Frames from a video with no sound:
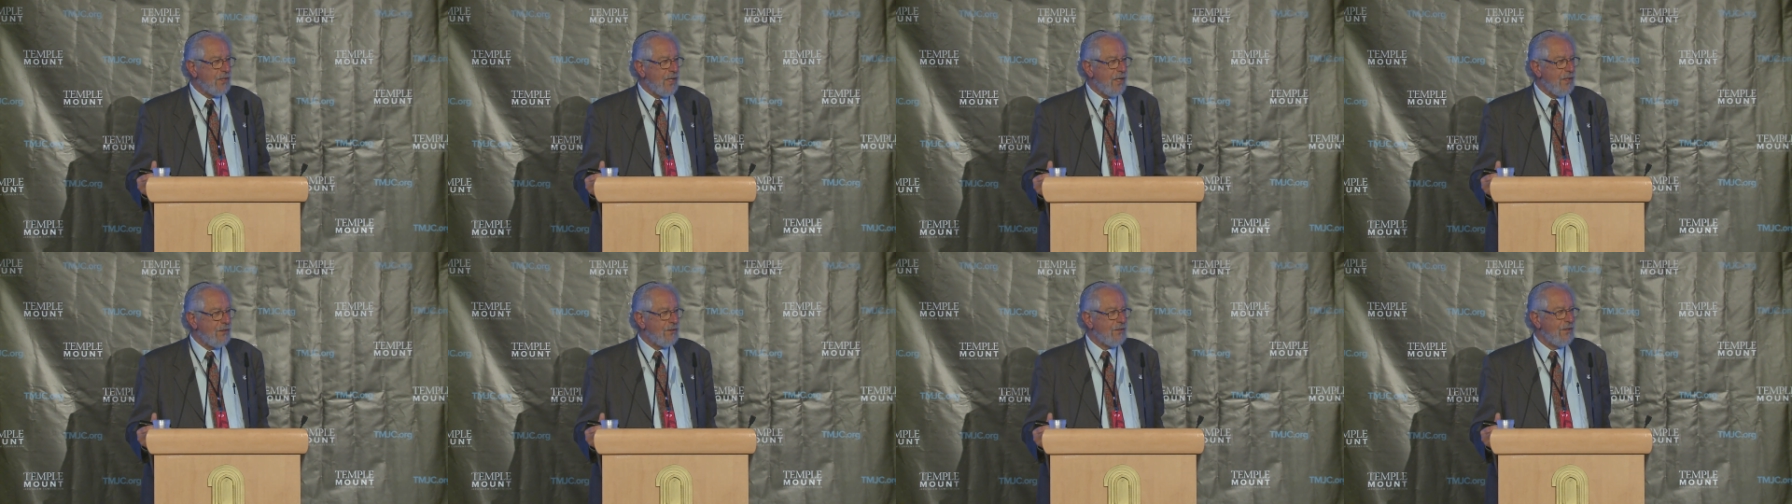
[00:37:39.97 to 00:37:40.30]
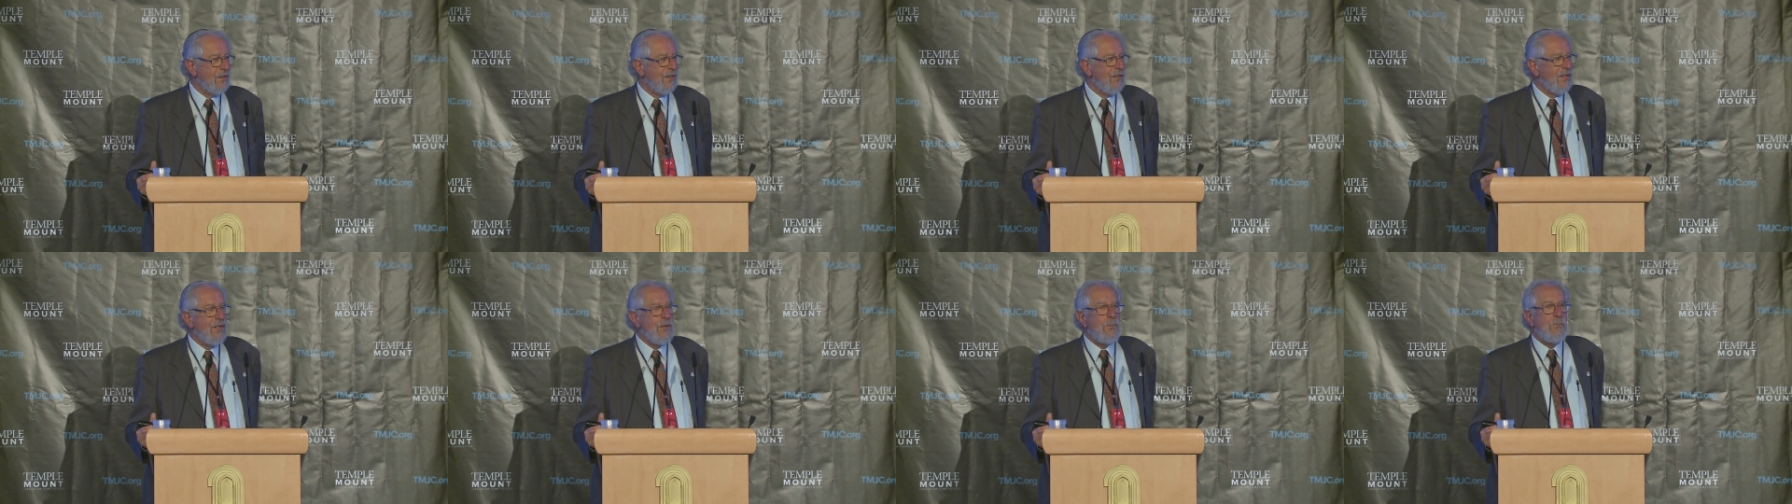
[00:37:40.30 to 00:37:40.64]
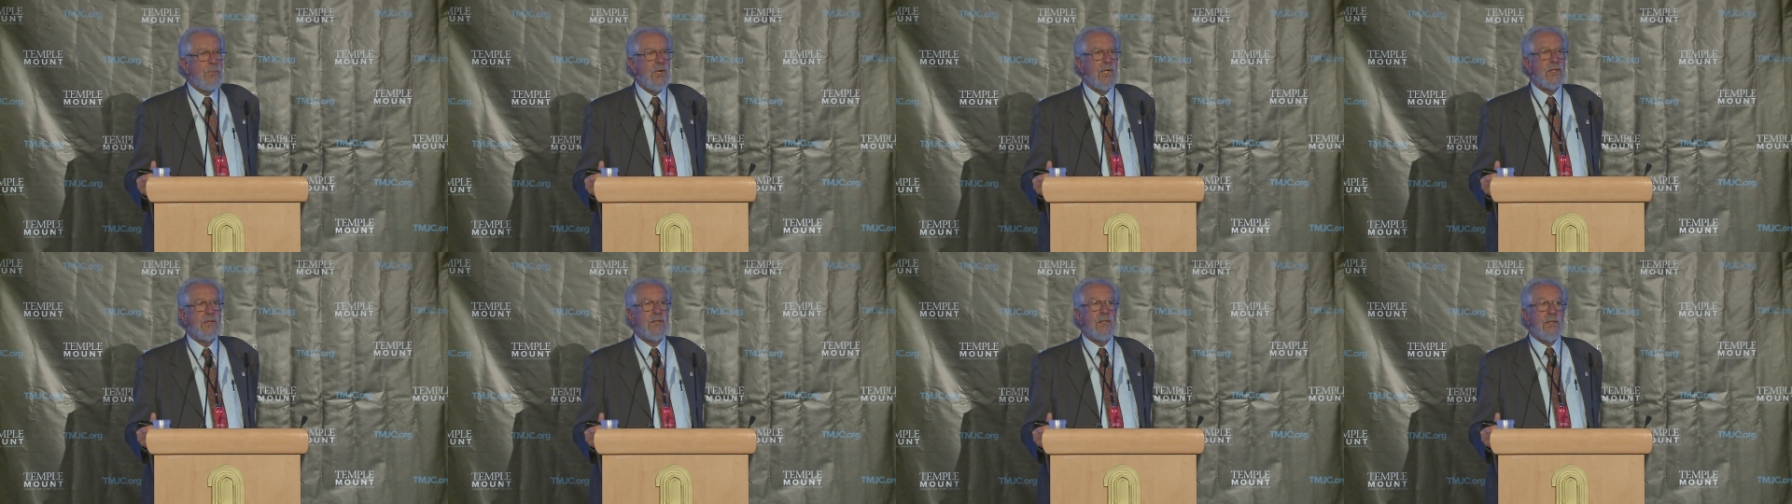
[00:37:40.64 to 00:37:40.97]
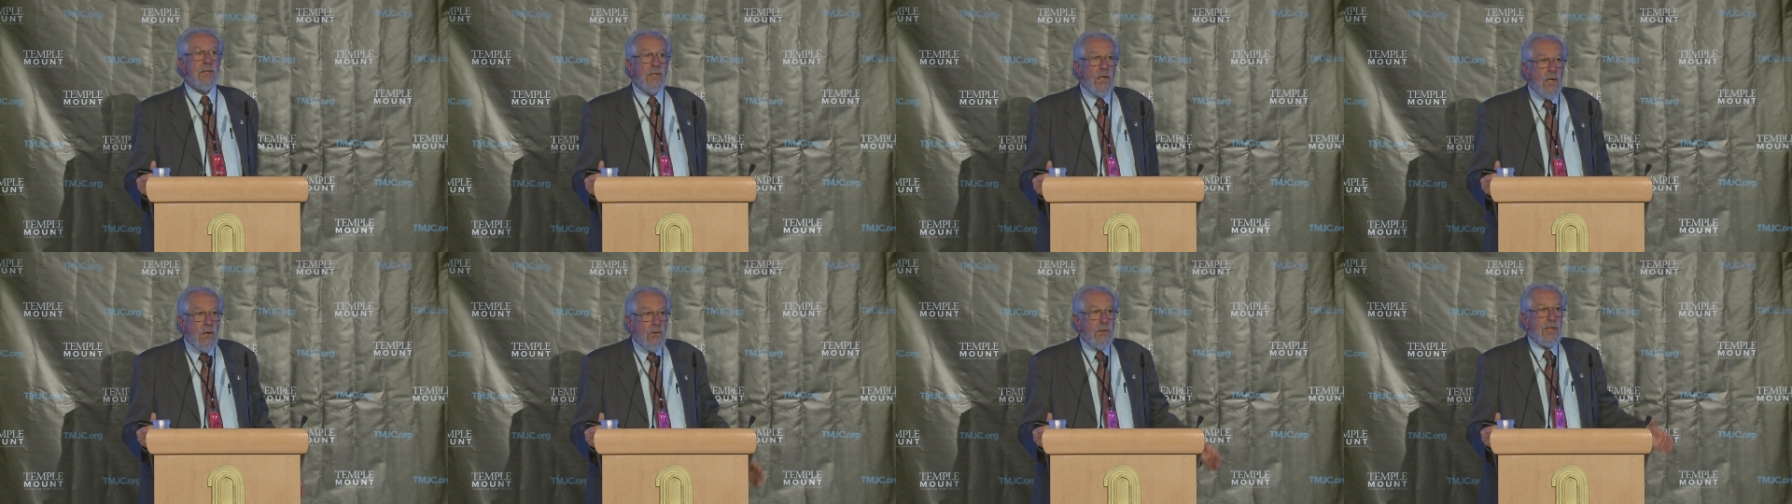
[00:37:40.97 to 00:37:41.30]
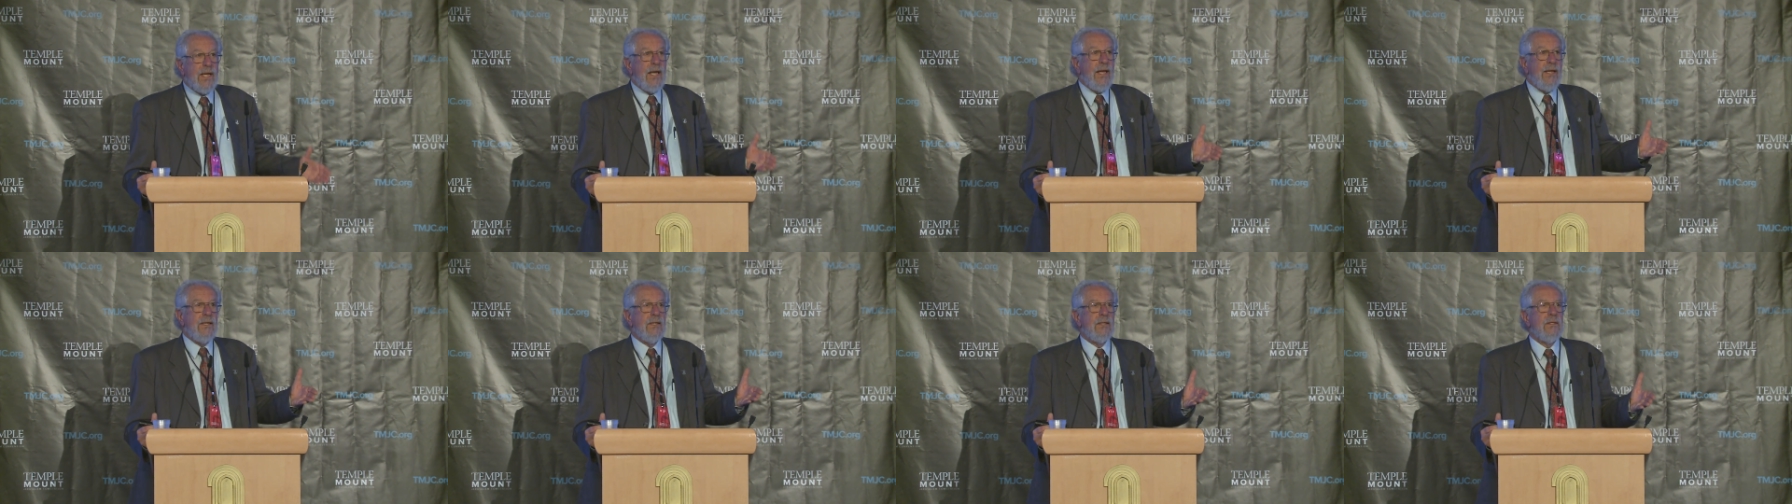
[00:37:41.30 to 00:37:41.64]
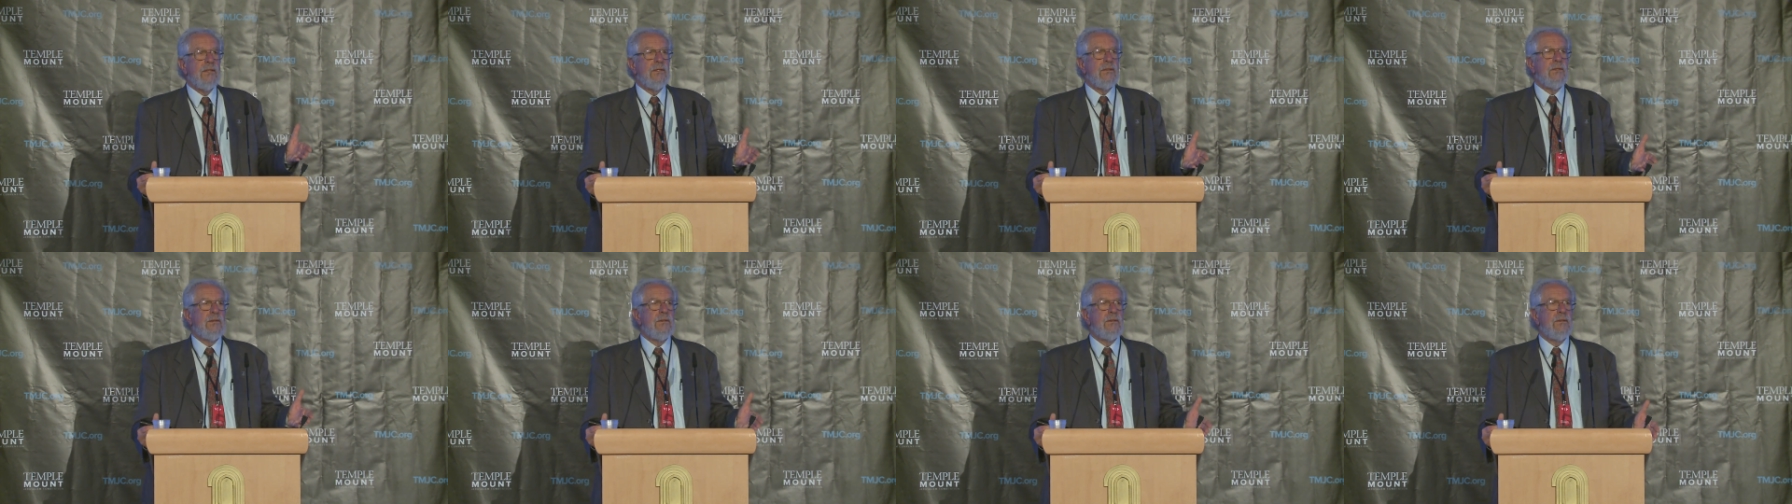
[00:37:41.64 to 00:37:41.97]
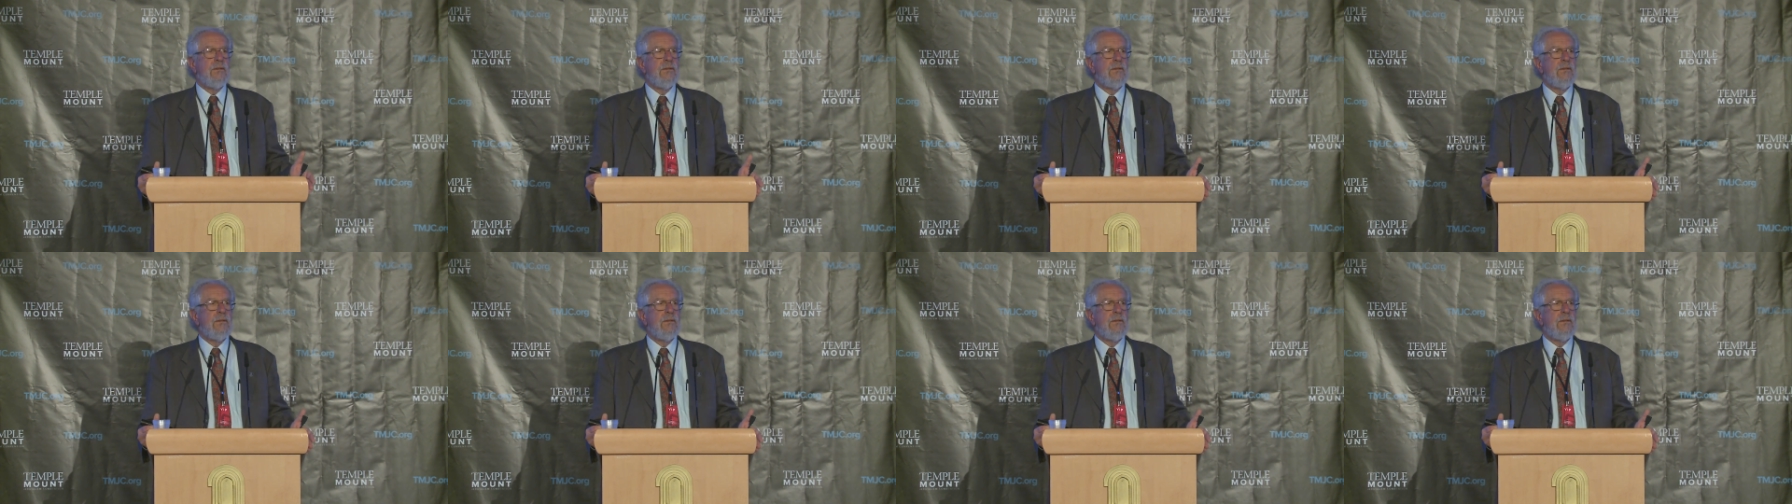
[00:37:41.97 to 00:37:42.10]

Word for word: that, but okay,